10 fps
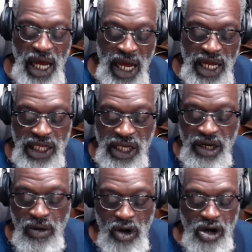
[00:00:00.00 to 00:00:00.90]
Aunt
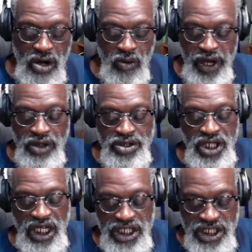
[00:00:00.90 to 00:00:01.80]
Carol Walker Relch,
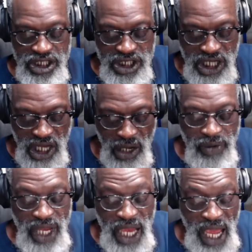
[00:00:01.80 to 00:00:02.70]

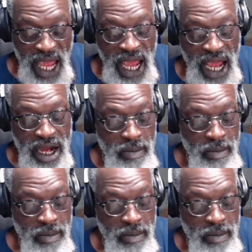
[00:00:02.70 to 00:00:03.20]
Carrie Ann